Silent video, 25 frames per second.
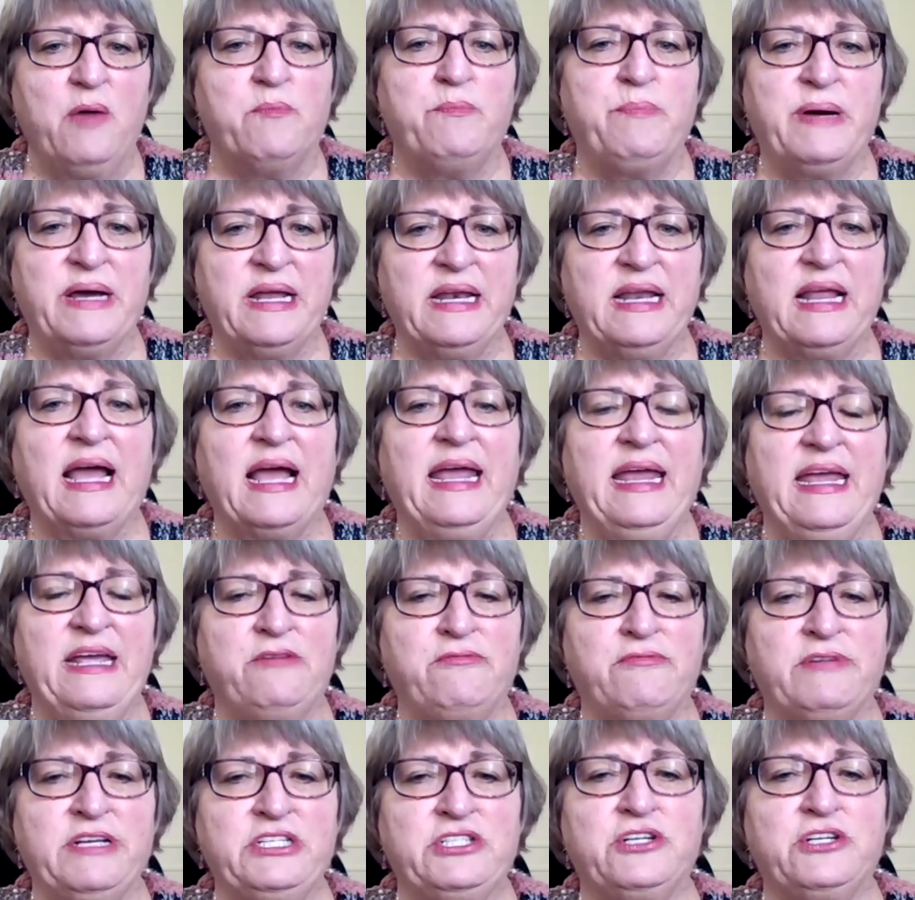But I had
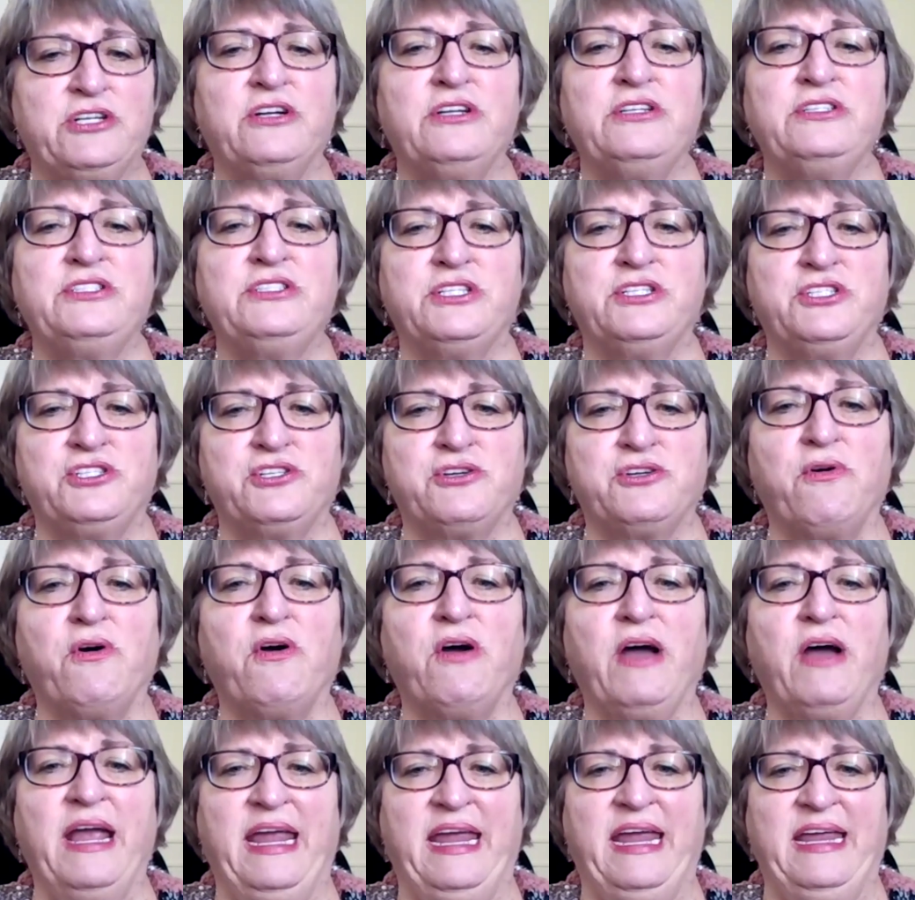returned to
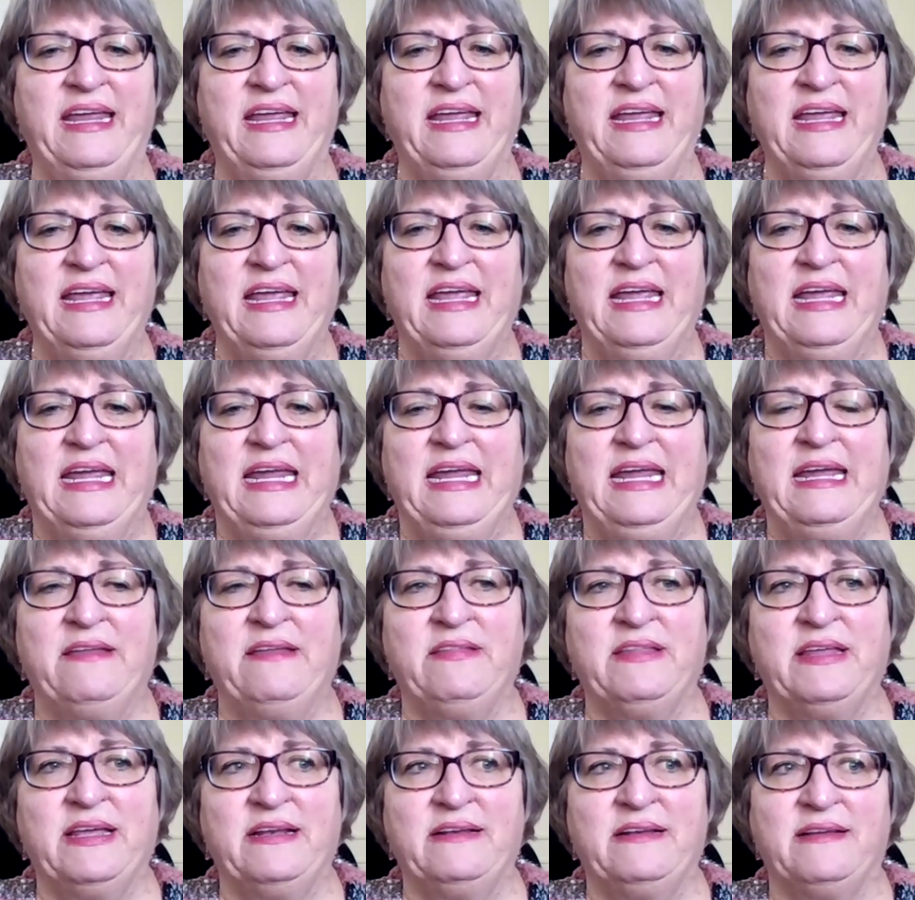joy in
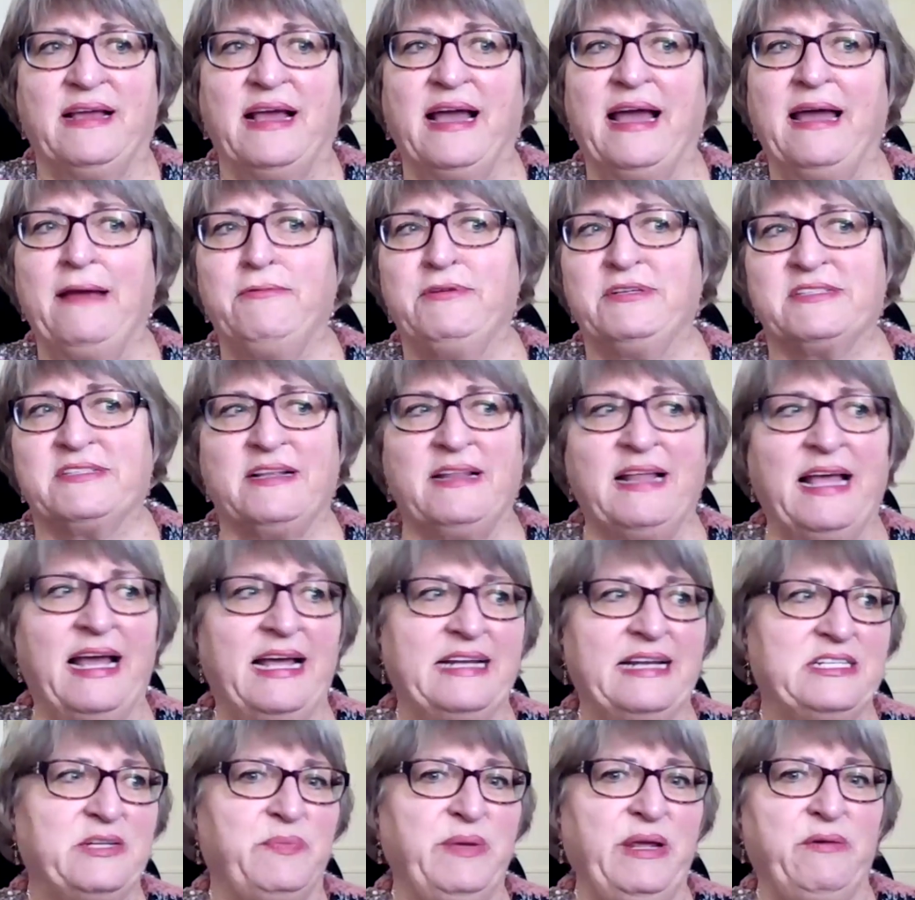that I was
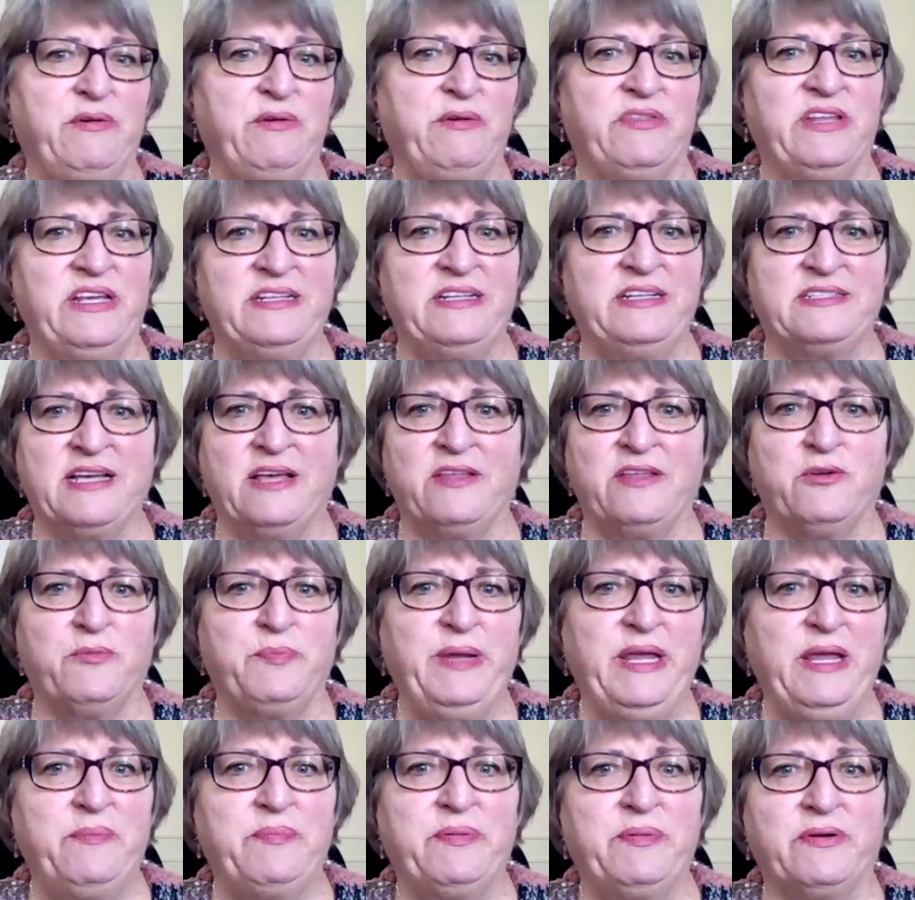glad to be with these other
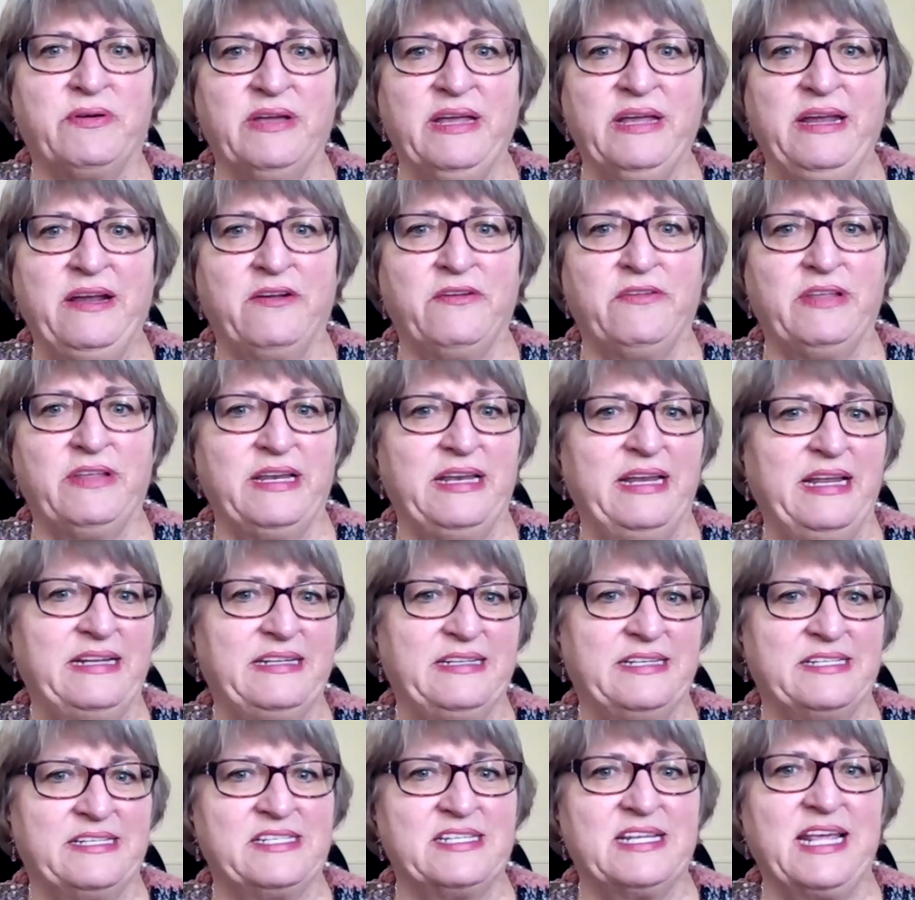people here that had
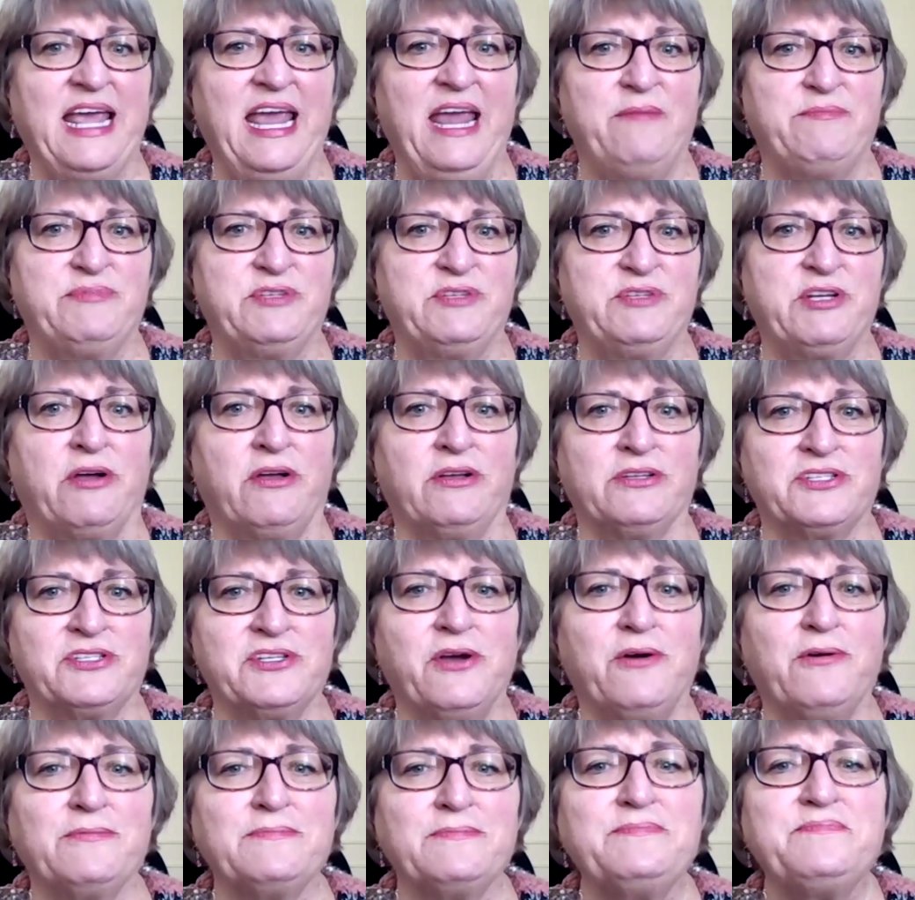escaped also.